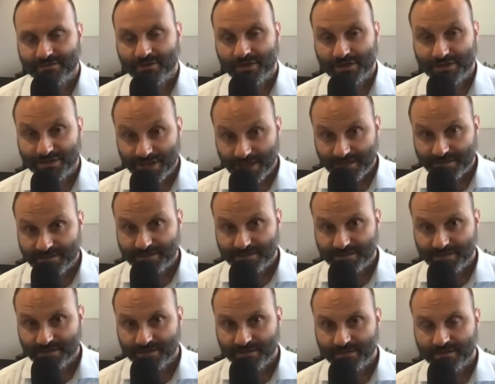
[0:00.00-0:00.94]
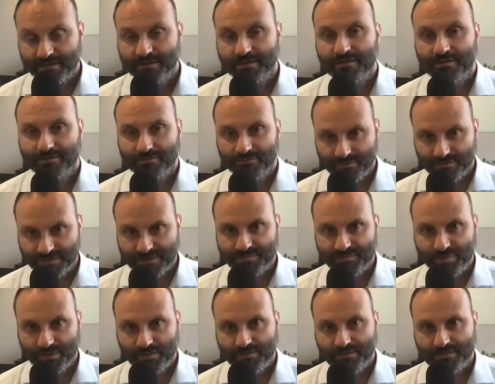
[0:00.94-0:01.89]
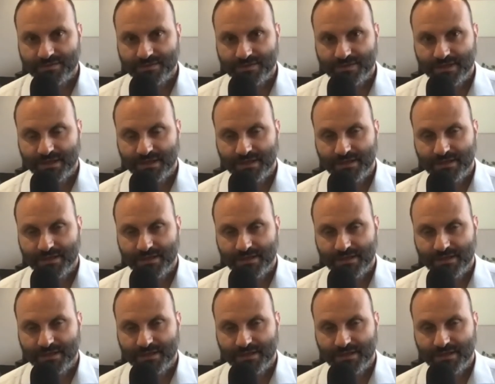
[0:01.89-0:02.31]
digest response.